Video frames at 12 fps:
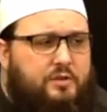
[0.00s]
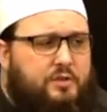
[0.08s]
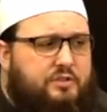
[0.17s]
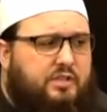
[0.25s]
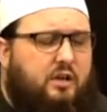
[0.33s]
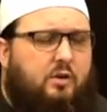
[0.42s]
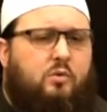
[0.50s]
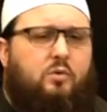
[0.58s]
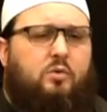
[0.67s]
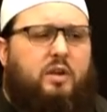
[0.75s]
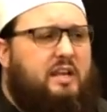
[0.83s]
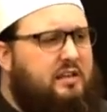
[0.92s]
So
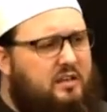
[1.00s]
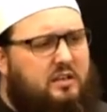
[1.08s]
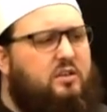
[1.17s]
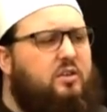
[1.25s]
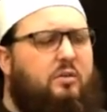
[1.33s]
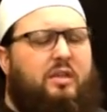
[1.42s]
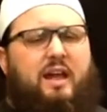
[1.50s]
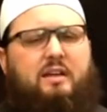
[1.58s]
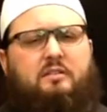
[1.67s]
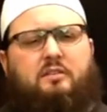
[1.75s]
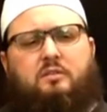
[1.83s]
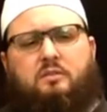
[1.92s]
he didn't do that.
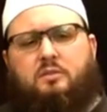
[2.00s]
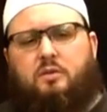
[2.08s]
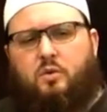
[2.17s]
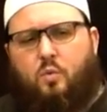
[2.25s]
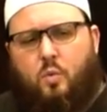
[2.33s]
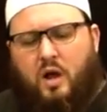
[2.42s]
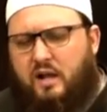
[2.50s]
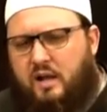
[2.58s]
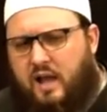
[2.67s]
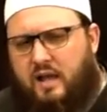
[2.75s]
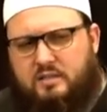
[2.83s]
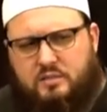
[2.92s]
Why
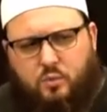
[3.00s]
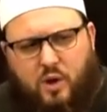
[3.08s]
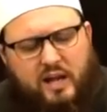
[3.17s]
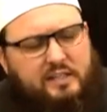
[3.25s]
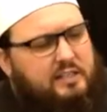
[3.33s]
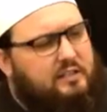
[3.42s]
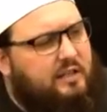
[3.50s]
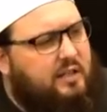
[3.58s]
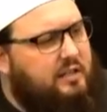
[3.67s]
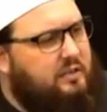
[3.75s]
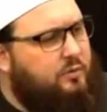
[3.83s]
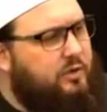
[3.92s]
not? Why didn't he
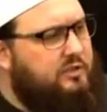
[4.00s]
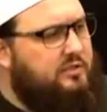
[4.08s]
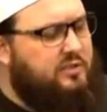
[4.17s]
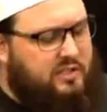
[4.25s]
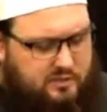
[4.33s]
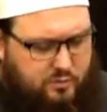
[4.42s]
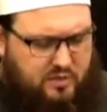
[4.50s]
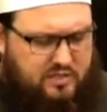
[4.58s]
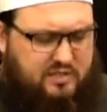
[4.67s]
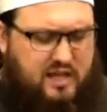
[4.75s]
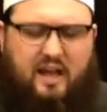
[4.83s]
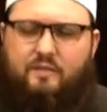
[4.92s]
do it? This
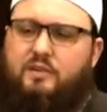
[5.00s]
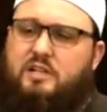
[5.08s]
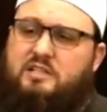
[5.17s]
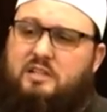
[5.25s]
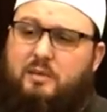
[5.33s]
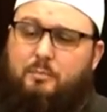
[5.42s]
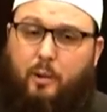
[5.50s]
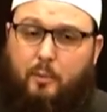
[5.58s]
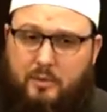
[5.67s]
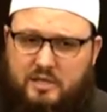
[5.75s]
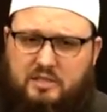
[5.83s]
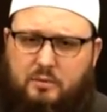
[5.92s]
was obviously
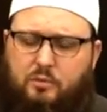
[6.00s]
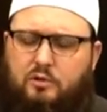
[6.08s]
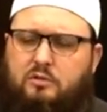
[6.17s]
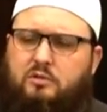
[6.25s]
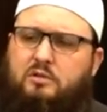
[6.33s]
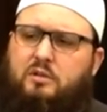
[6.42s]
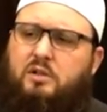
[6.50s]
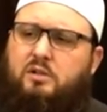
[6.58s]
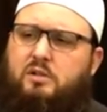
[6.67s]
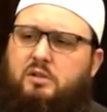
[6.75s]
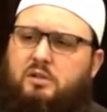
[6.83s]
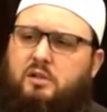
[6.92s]
permissible.
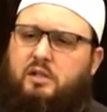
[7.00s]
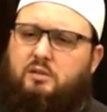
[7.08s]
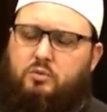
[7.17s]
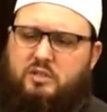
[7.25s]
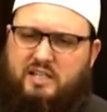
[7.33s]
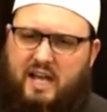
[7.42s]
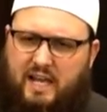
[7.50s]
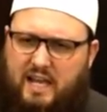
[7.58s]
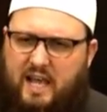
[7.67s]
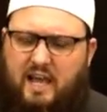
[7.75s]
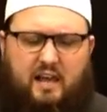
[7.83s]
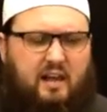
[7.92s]
It was
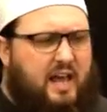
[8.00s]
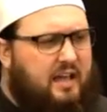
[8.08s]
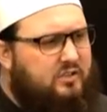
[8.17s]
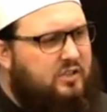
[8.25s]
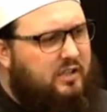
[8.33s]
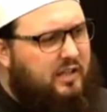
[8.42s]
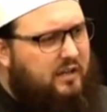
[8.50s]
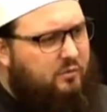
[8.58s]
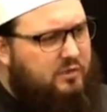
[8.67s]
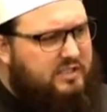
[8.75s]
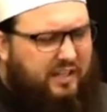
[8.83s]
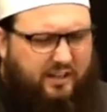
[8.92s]
halal. Actually, it
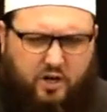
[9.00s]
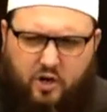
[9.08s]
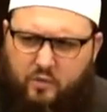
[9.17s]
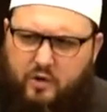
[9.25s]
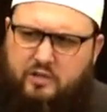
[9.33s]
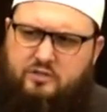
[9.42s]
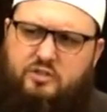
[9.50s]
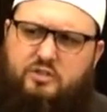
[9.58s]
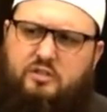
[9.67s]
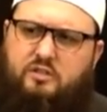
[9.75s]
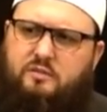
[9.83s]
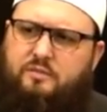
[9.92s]
was
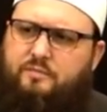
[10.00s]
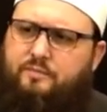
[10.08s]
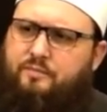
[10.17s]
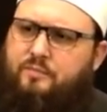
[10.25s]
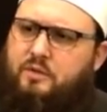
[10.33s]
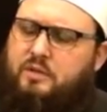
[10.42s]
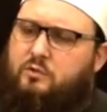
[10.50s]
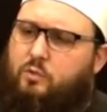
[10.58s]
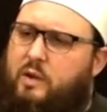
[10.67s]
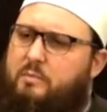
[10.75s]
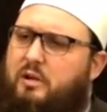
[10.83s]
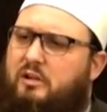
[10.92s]
encouraged to
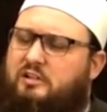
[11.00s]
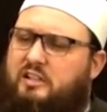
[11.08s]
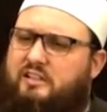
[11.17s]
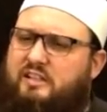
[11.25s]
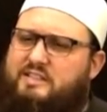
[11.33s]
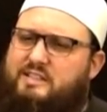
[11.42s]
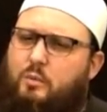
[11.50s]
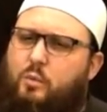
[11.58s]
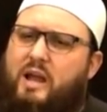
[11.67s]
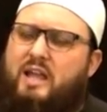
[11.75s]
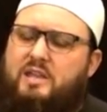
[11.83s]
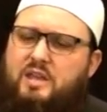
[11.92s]
rebuild it as the
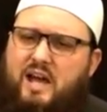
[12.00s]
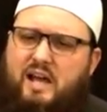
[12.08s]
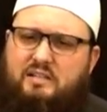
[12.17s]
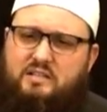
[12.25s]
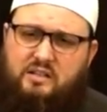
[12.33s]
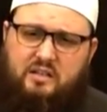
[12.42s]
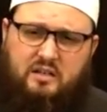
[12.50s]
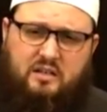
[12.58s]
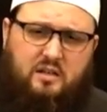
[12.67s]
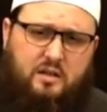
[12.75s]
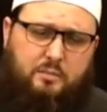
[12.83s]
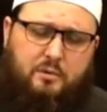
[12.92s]
way that
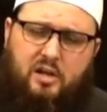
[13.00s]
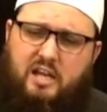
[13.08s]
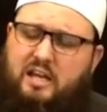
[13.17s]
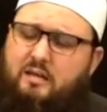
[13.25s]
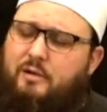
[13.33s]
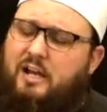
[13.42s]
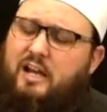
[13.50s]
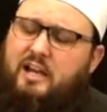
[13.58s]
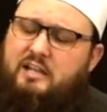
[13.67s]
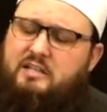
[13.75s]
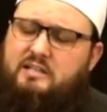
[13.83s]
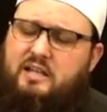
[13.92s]
Ibrahim
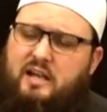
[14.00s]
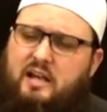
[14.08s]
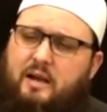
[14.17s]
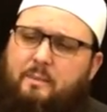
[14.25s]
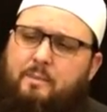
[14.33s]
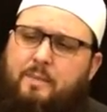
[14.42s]
salam